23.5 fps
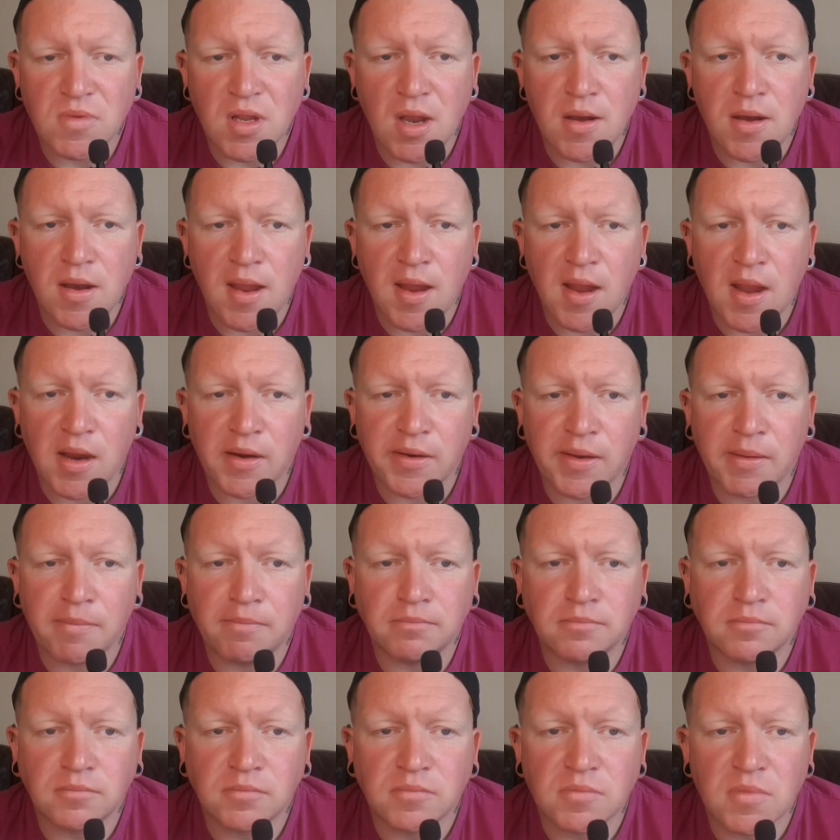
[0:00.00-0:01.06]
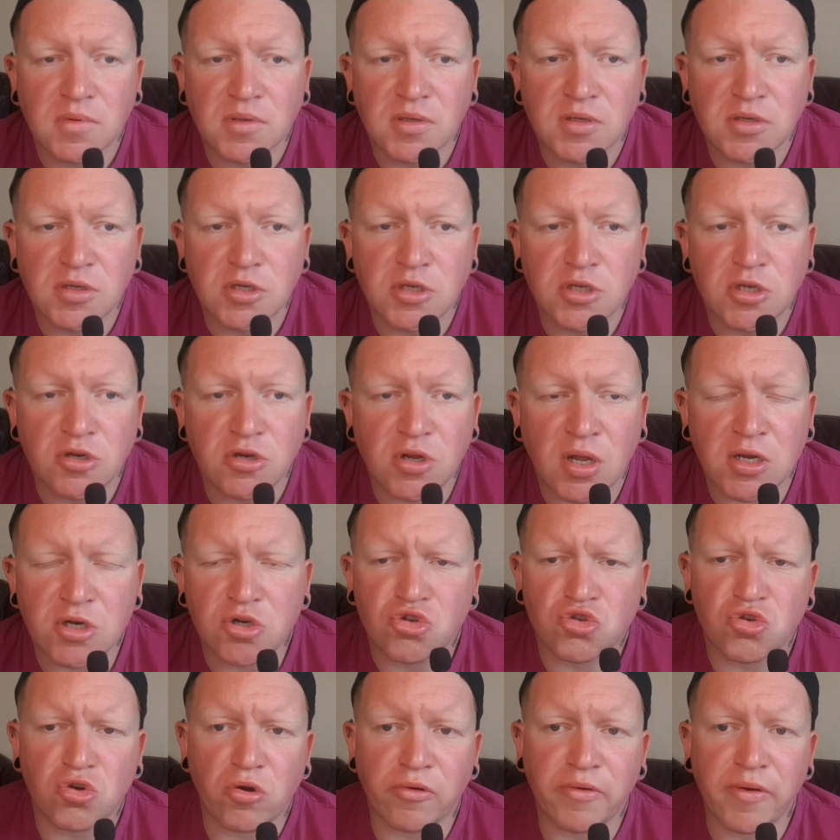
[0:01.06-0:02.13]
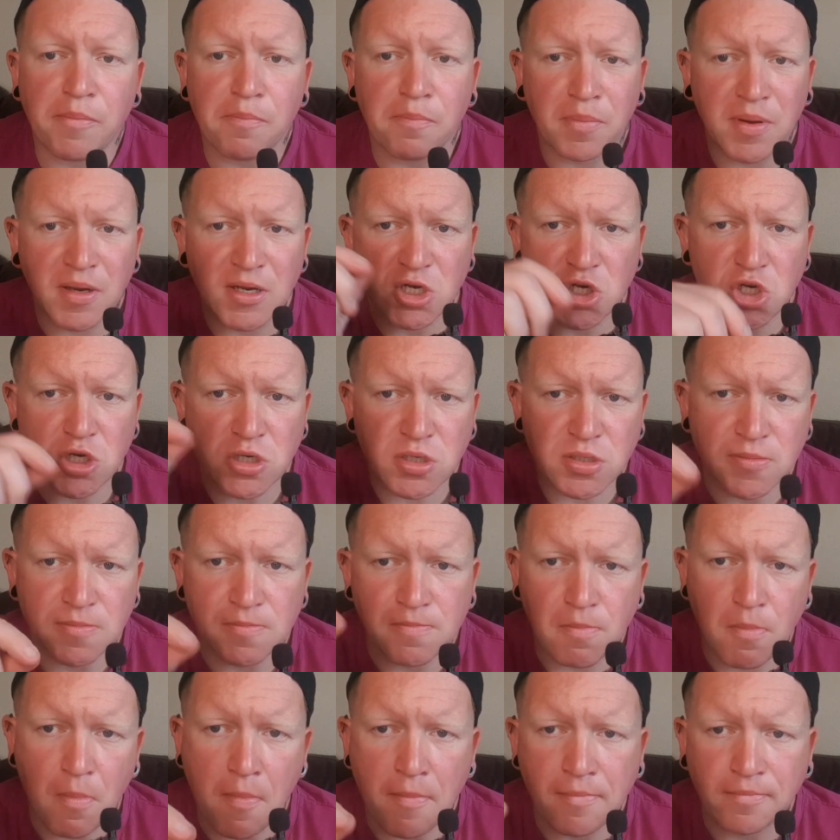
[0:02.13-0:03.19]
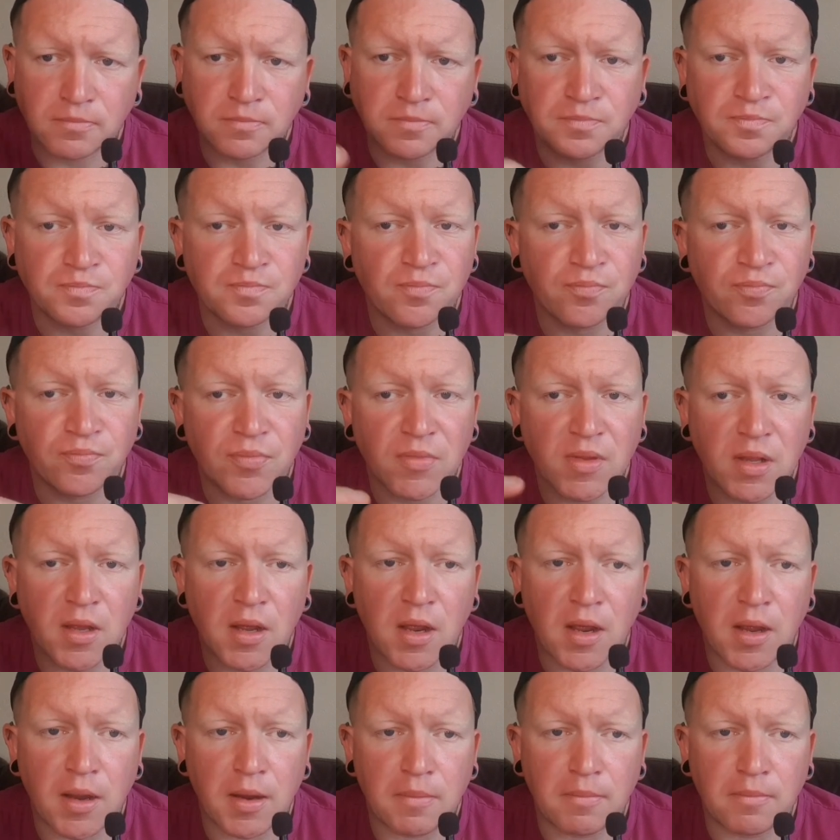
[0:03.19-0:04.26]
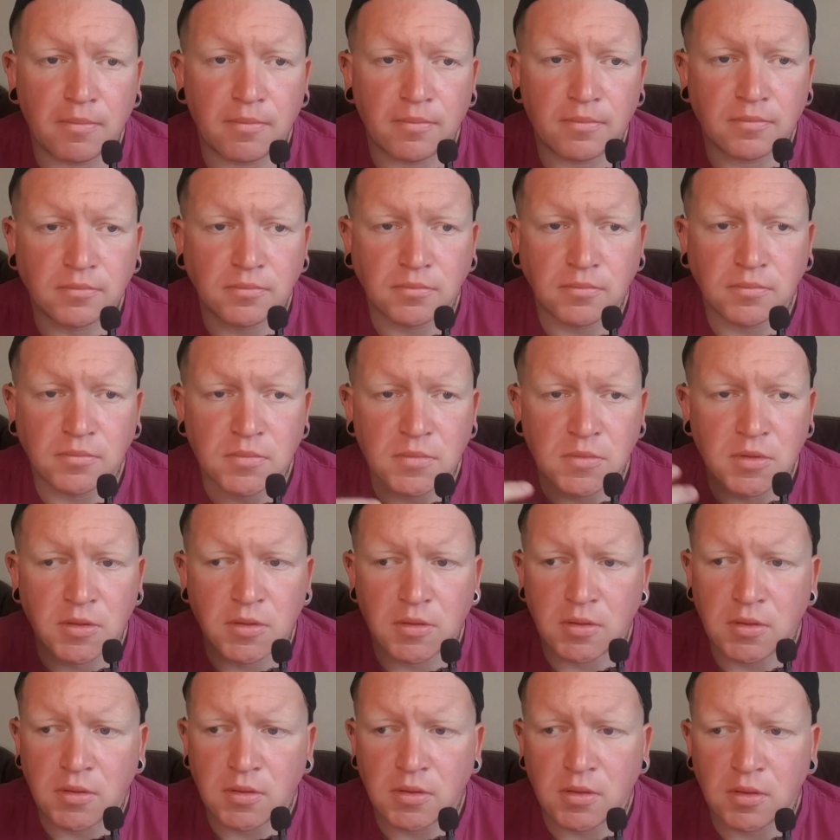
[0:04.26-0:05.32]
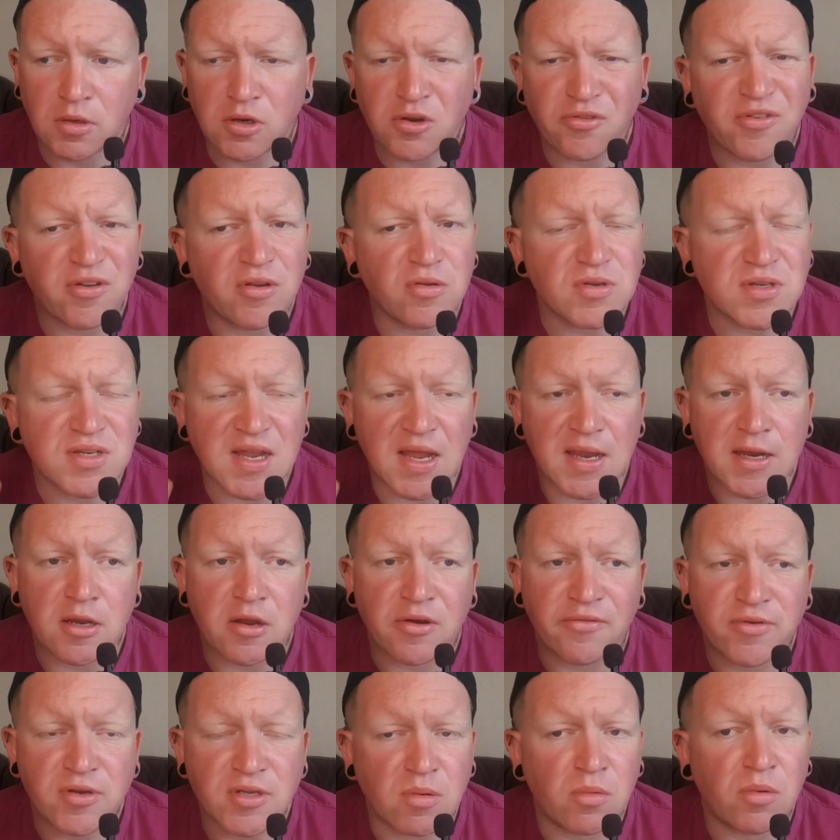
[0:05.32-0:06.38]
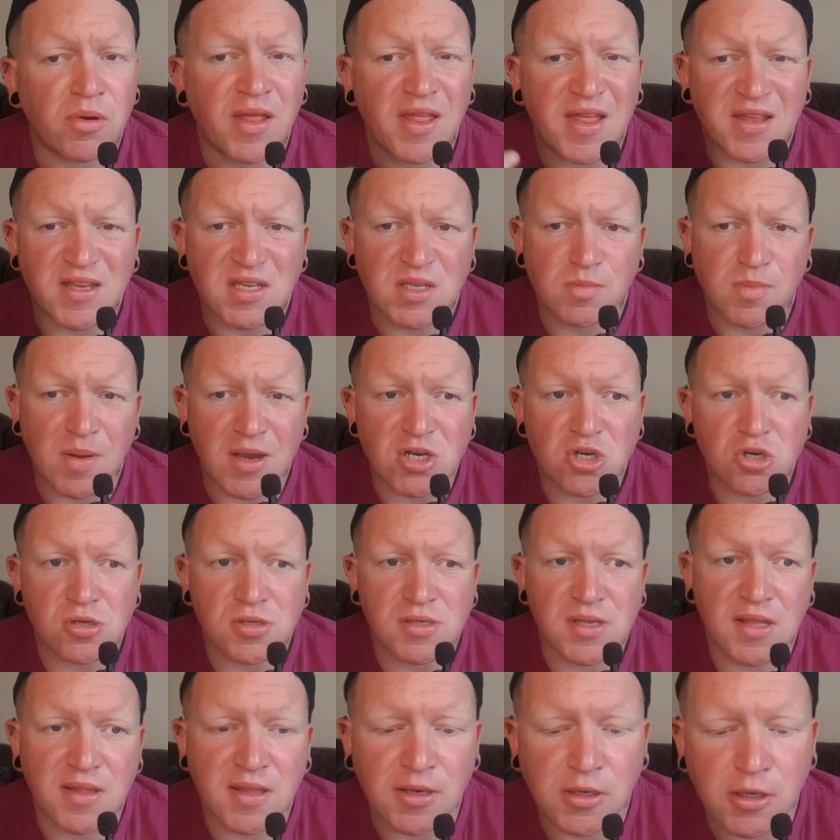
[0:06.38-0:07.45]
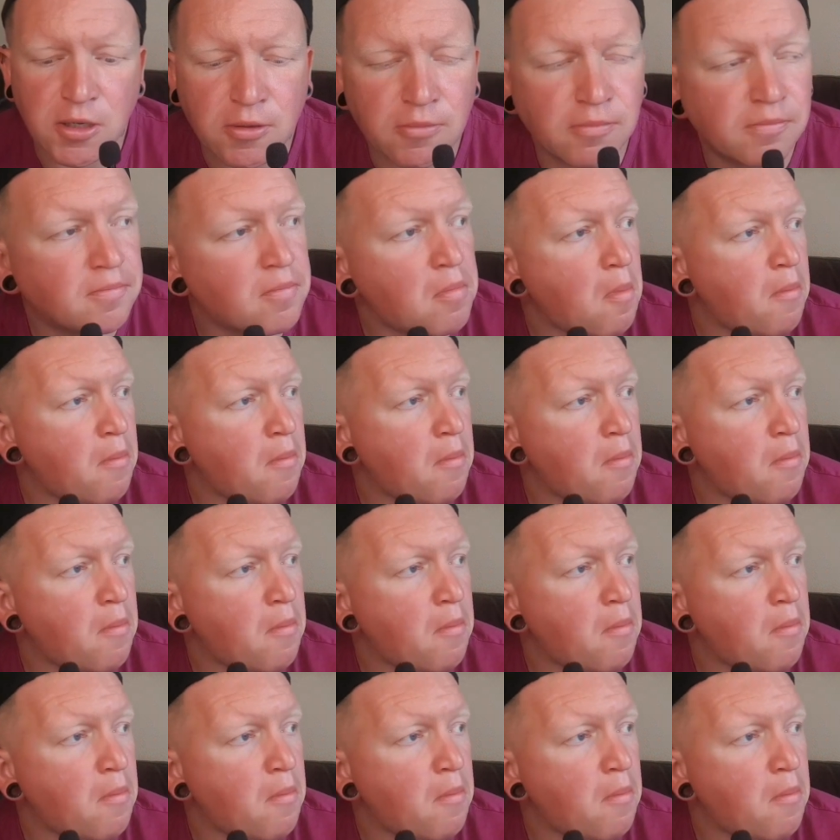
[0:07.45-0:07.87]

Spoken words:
And they had him like drawing pictures. I don't think it was TakeOver, it's on one of their specials that they do